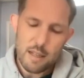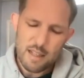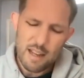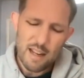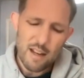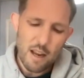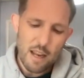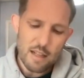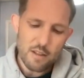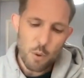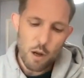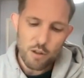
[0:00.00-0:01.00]
in,
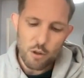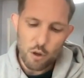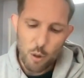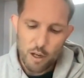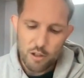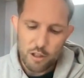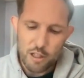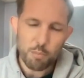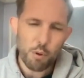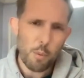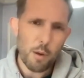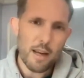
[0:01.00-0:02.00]
in, to answer your question, it's
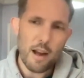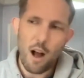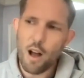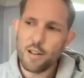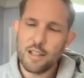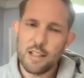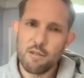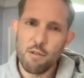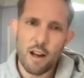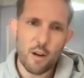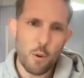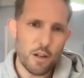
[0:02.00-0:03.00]
probably asking the
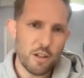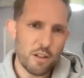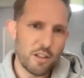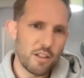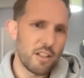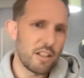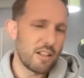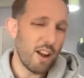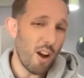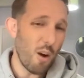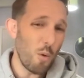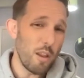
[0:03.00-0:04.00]
right questions to
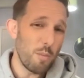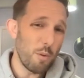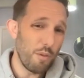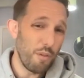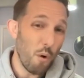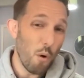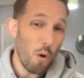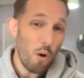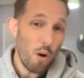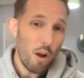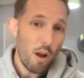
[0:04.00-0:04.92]
start with before,